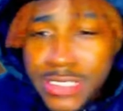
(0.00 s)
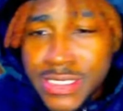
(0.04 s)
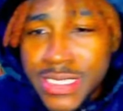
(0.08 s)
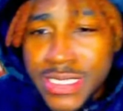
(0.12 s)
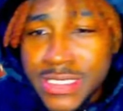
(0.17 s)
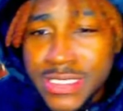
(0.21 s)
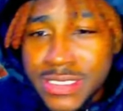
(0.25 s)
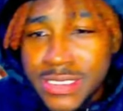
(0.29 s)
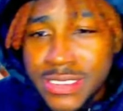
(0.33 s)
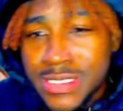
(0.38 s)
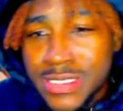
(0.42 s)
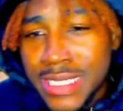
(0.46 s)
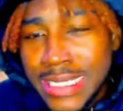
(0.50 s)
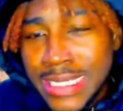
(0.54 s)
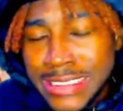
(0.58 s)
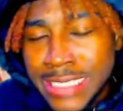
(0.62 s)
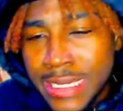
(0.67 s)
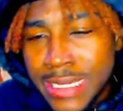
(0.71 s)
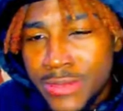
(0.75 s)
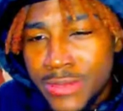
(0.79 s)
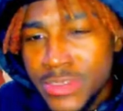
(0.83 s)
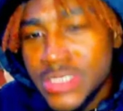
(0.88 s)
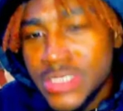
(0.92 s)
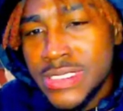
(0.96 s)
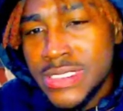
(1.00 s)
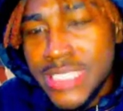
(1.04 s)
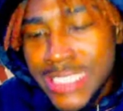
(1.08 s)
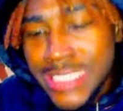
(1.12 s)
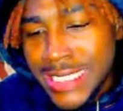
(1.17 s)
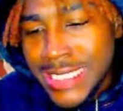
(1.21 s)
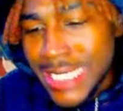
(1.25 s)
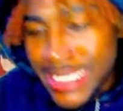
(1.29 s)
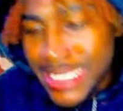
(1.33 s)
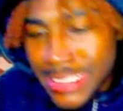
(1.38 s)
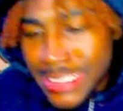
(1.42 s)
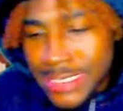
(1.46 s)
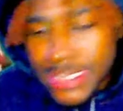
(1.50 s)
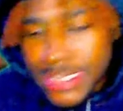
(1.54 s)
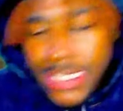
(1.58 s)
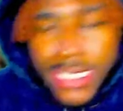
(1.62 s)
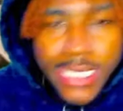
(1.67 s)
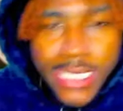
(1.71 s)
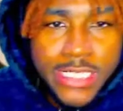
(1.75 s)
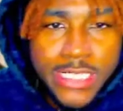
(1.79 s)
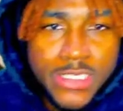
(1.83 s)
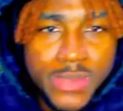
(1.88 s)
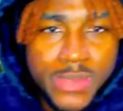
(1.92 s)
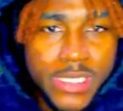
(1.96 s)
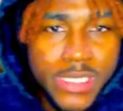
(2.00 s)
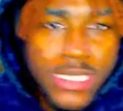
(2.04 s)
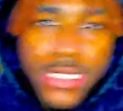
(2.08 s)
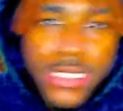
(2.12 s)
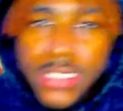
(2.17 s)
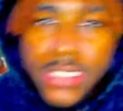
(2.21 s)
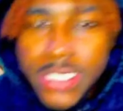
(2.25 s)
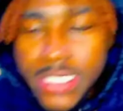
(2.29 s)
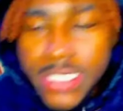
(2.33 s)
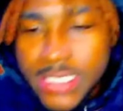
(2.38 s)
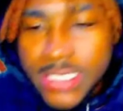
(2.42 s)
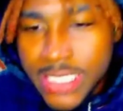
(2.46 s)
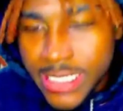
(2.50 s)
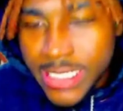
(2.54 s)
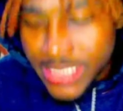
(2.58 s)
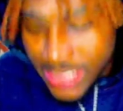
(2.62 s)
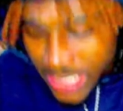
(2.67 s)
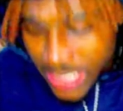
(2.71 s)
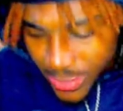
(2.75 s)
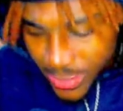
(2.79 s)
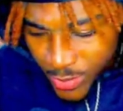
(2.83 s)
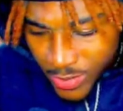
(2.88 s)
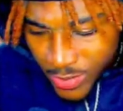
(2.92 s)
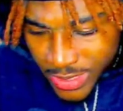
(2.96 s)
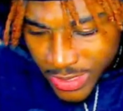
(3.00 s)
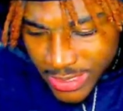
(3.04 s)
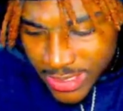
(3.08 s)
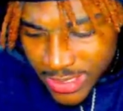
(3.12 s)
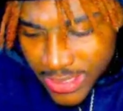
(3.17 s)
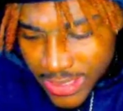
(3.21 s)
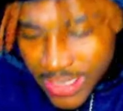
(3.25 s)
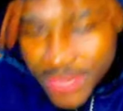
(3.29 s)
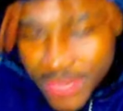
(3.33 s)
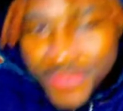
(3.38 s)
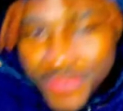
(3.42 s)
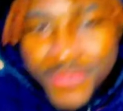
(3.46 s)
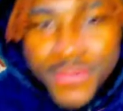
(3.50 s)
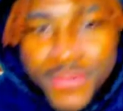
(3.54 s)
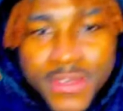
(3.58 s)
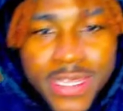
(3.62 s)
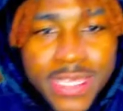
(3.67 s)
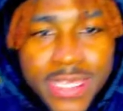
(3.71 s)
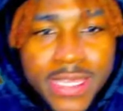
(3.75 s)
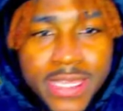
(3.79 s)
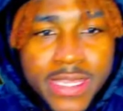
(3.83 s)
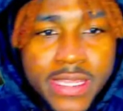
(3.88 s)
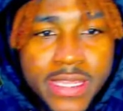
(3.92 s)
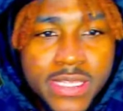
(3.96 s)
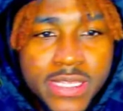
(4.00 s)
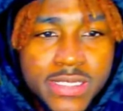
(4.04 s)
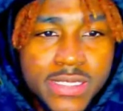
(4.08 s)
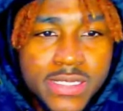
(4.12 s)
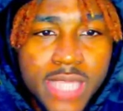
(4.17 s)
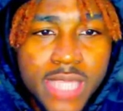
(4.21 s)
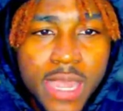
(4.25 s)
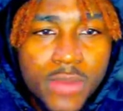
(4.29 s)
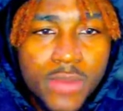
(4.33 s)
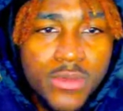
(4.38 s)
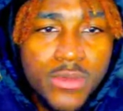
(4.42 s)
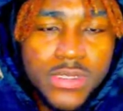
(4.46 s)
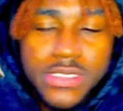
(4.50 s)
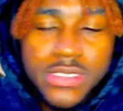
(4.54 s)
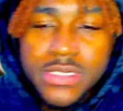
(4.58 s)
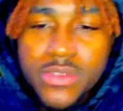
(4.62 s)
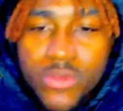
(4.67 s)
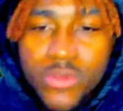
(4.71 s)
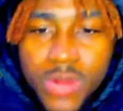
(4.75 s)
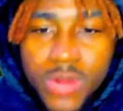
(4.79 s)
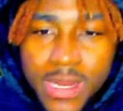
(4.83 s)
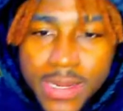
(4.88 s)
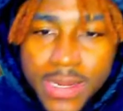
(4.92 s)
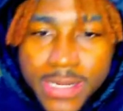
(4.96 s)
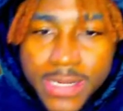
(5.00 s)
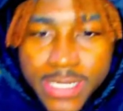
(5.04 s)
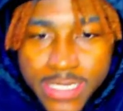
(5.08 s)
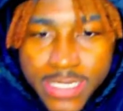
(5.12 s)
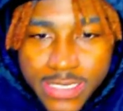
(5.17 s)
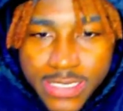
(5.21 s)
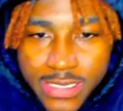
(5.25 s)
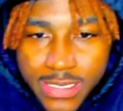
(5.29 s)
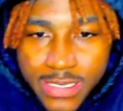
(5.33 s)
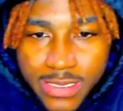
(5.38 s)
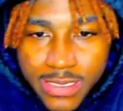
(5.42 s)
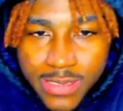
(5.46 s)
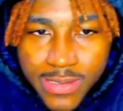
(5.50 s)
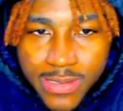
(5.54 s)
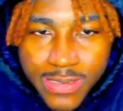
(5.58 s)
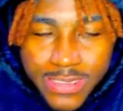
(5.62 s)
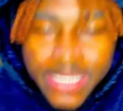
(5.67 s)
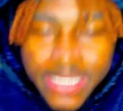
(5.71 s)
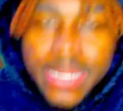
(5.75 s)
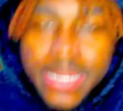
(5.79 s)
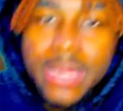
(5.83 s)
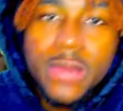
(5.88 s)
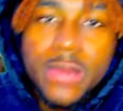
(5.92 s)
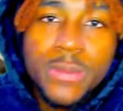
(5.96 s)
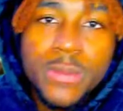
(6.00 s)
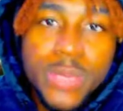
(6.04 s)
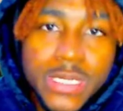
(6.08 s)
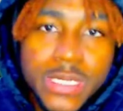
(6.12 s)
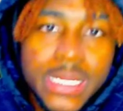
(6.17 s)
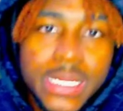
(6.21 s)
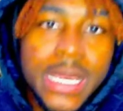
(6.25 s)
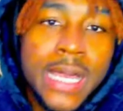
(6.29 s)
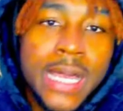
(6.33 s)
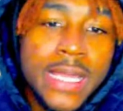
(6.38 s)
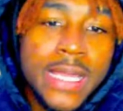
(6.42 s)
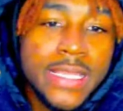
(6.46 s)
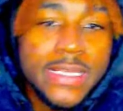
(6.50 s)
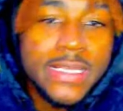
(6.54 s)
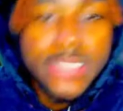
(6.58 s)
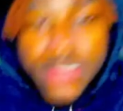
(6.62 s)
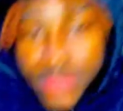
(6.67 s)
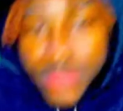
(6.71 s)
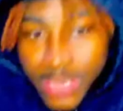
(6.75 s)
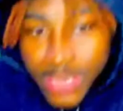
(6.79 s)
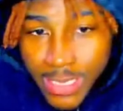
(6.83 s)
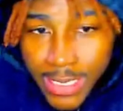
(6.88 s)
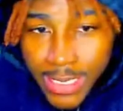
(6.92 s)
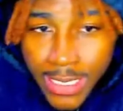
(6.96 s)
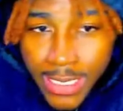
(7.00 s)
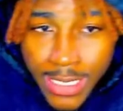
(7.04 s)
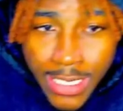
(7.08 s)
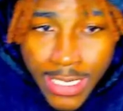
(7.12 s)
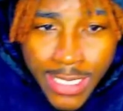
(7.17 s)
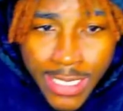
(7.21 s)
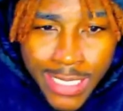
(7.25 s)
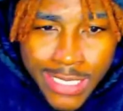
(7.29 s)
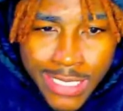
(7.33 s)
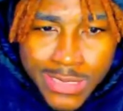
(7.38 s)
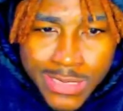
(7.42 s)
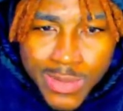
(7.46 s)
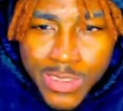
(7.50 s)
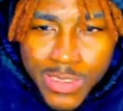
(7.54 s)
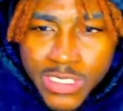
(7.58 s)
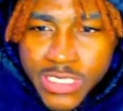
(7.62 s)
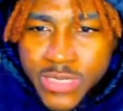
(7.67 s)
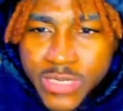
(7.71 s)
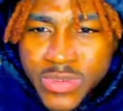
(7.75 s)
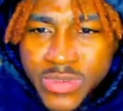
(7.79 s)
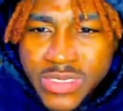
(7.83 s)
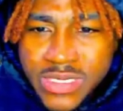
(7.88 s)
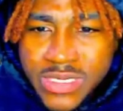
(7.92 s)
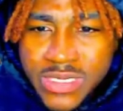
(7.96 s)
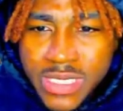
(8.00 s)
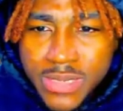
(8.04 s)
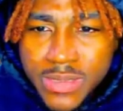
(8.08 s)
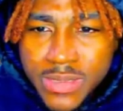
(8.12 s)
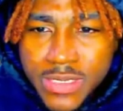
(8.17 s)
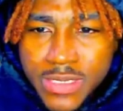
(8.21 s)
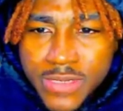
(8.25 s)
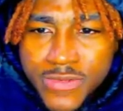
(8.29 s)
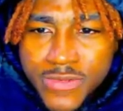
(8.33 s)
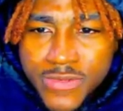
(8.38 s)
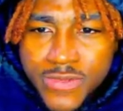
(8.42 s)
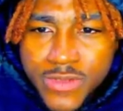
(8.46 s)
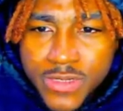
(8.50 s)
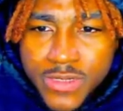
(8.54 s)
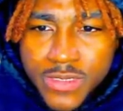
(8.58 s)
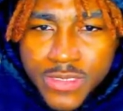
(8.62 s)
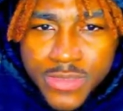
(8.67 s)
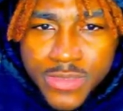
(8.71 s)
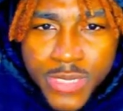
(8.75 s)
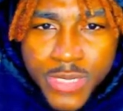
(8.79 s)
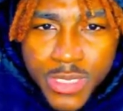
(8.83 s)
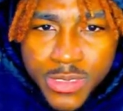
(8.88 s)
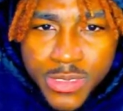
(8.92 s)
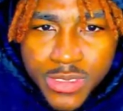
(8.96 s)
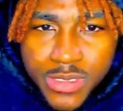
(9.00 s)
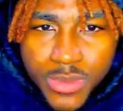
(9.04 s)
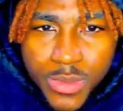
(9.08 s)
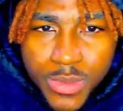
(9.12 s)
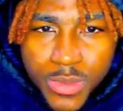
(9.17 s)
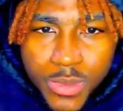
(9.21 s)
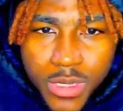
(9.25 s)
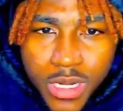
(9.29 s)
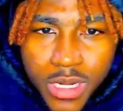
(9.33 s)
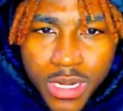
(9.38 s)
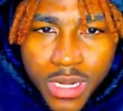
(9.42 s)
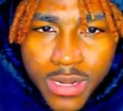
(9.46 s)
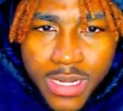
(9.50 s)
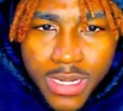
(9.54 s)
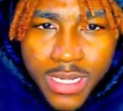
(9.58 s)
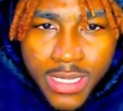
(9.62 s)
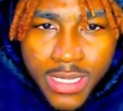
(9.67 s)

So as I was looking at the ESPN shit, it said Ja Morant left for the injury. I wasn't aware of this. Of course, they're not gonna put in the highlights, but just want to see what's up though, for real. Just making sure my boy all right.